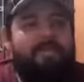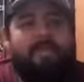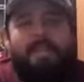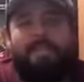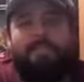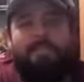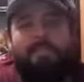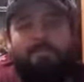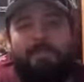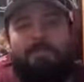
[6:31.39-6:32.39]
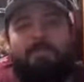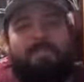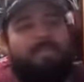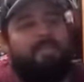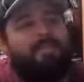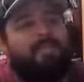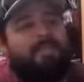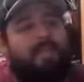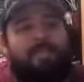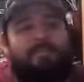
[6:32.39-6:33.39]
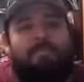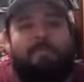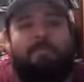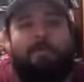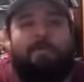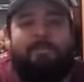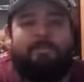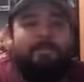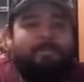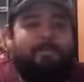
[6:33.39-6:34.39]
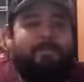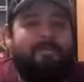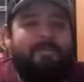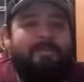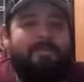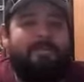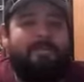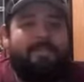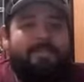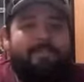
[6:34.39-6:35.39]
in the last six months, every time I go to a store, it's like